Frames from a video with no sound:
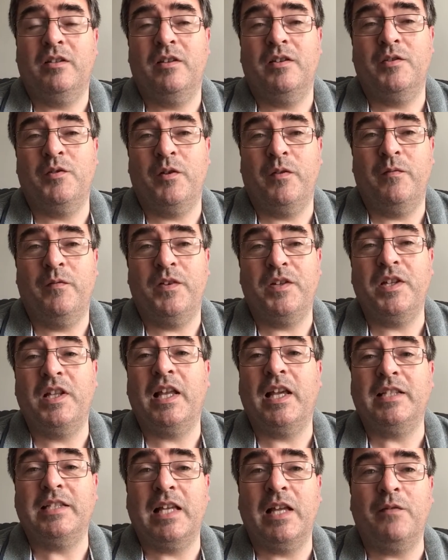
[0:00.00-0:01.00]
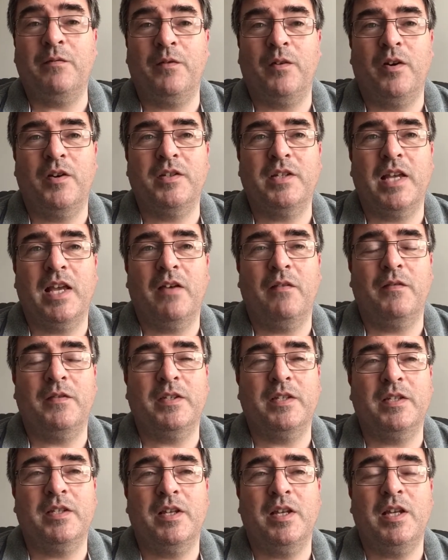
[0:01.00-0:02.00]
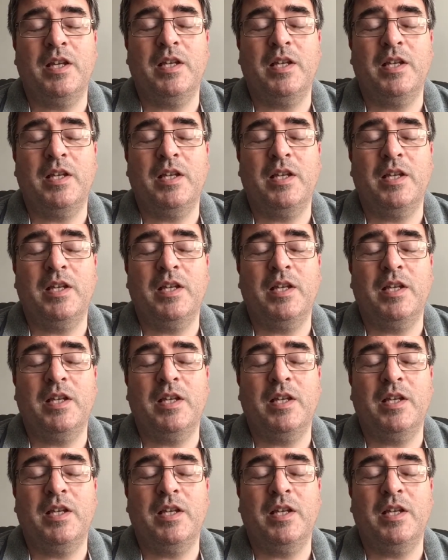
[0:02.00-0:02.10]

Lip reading: sort of visualise that for ourselves.